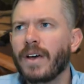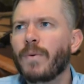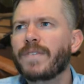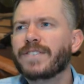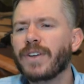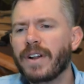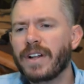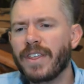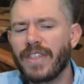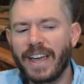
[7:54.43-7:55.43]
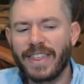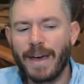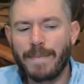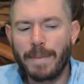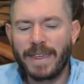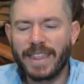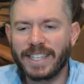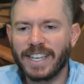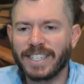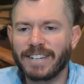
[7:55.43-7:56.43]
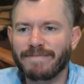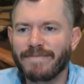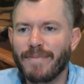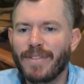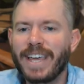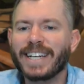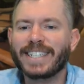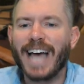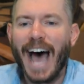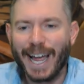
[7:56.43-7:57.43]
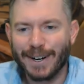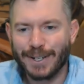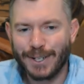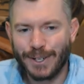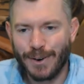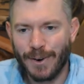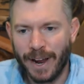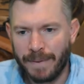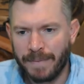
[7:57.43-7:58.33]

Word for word: we've started to think that maybe this isn't the entire story.